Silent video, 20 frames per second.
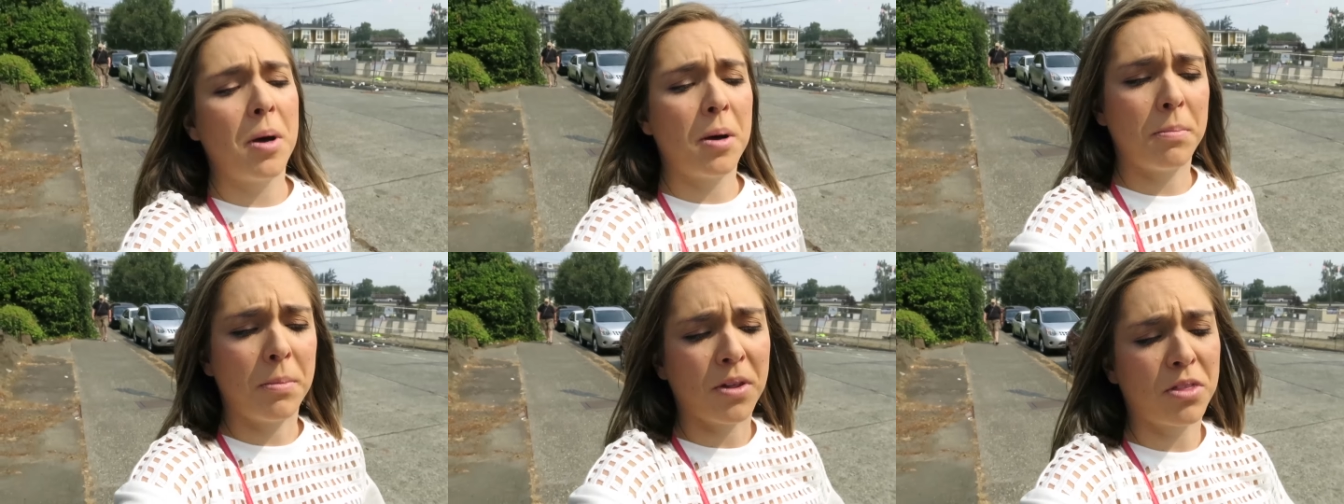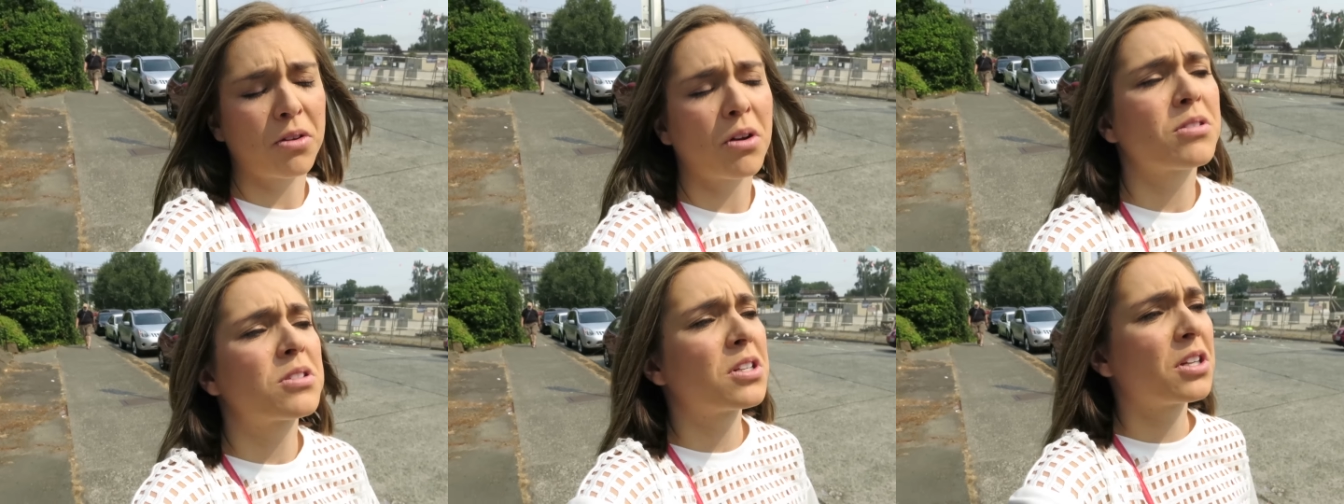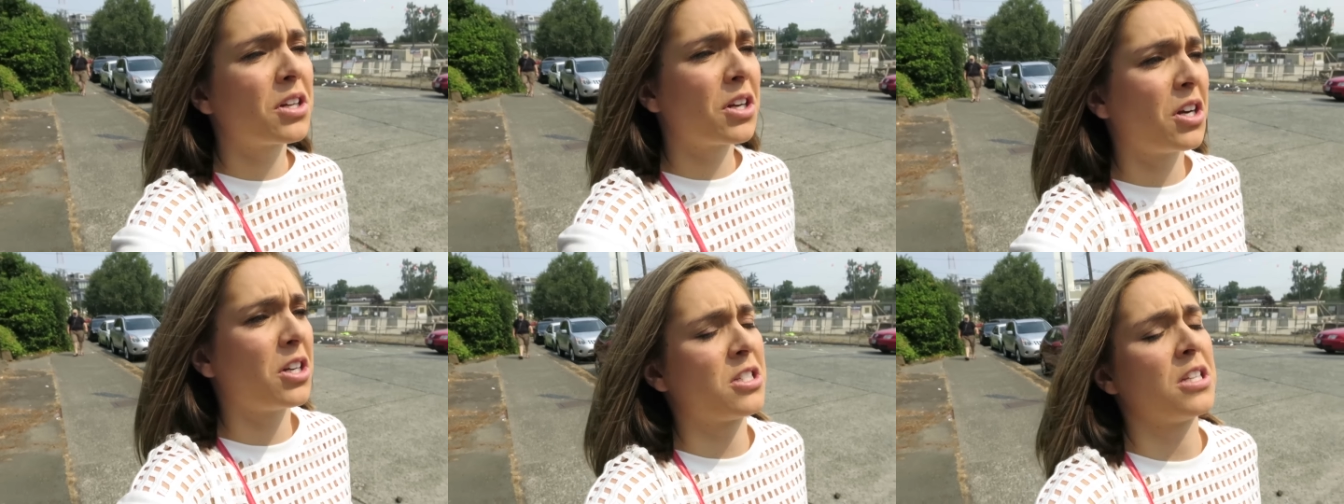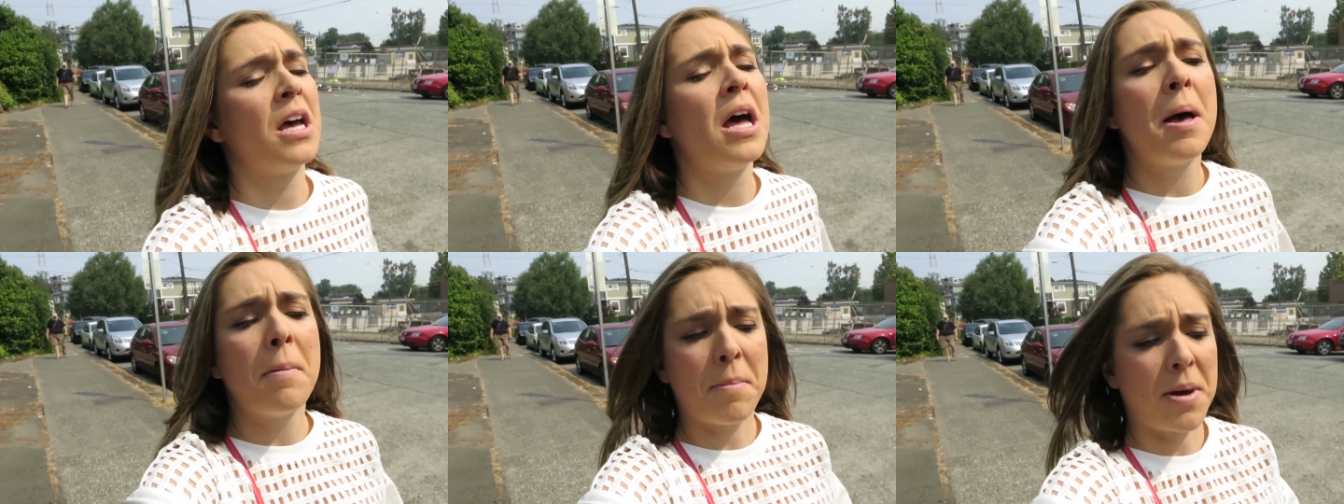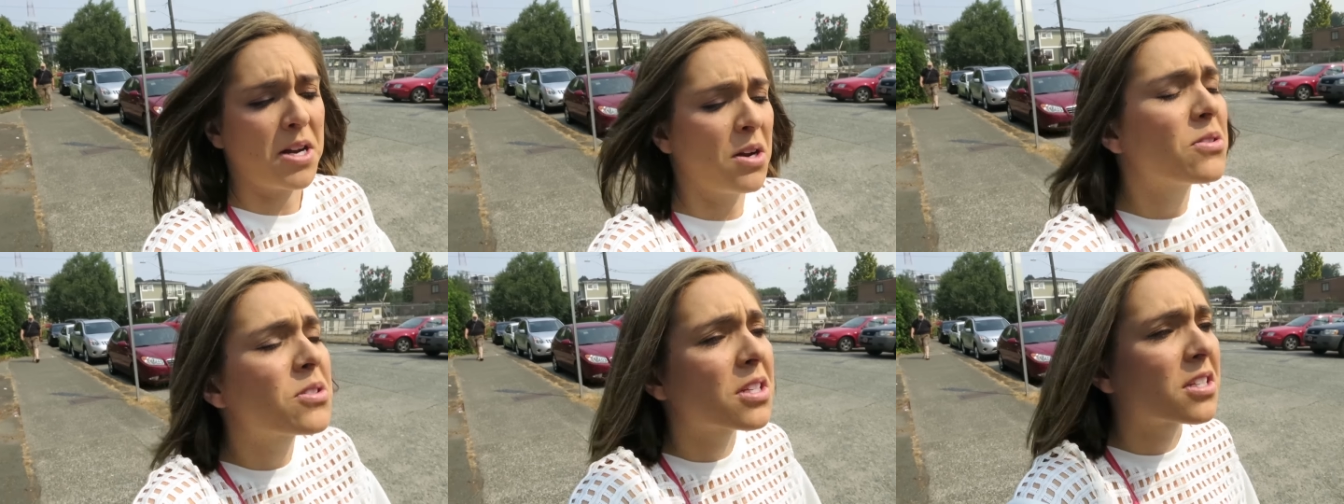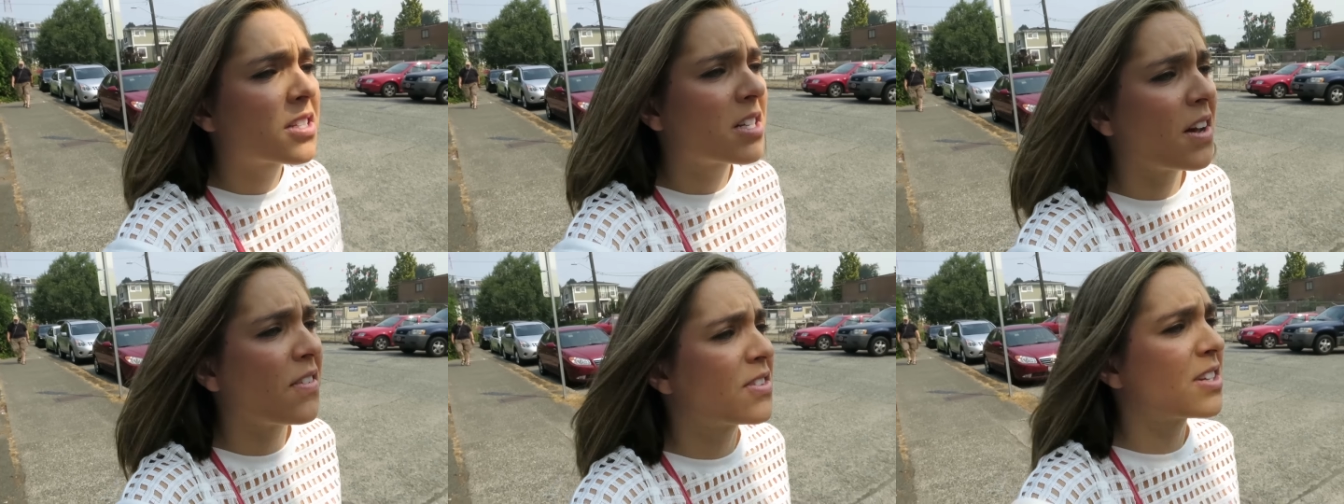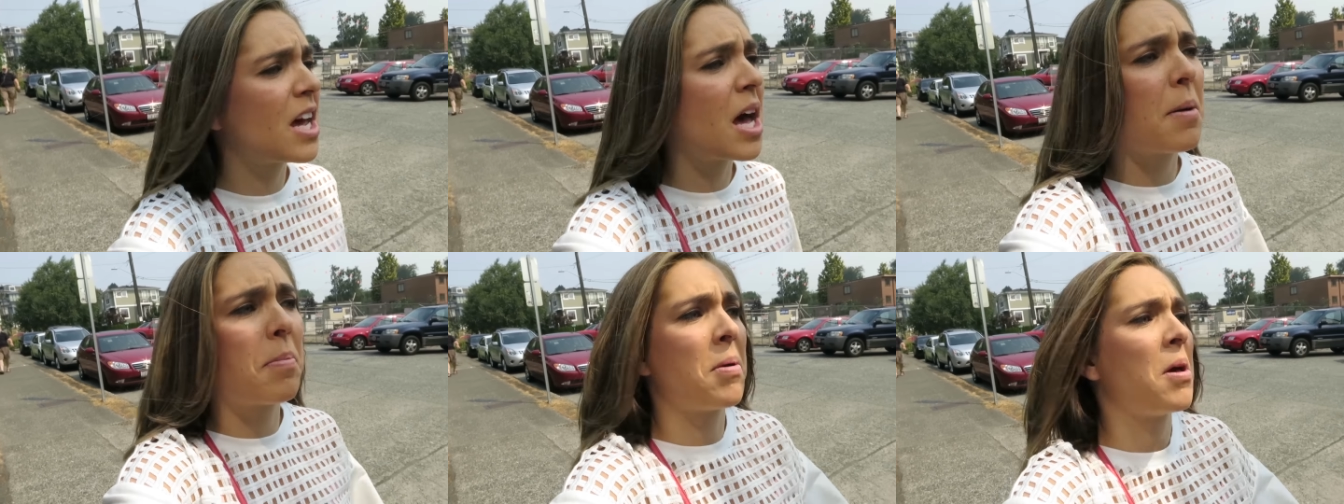but my throat still hurts, my nose is
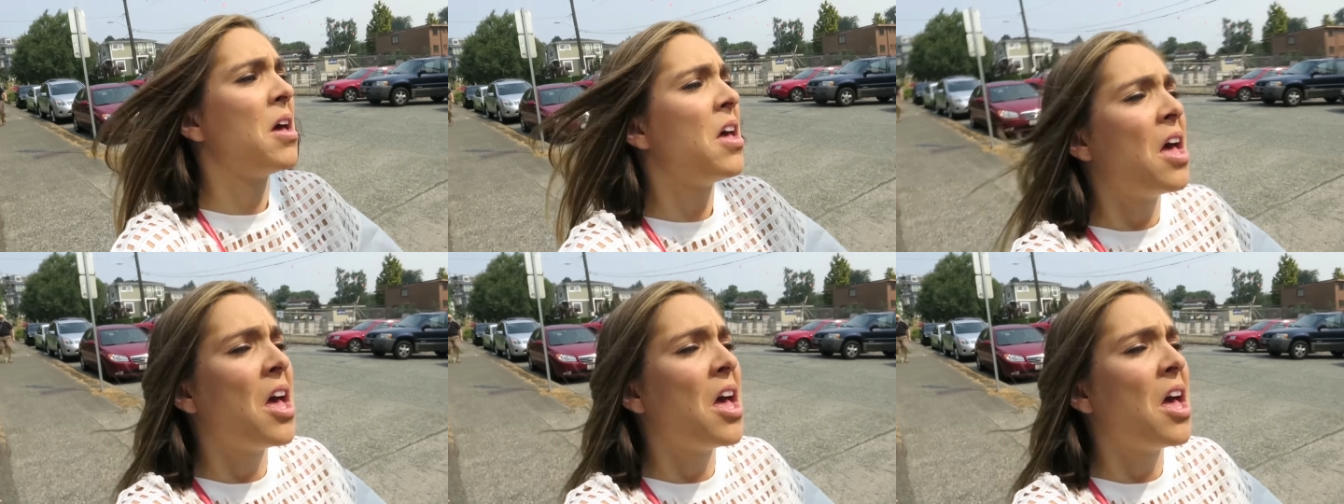stuffed up,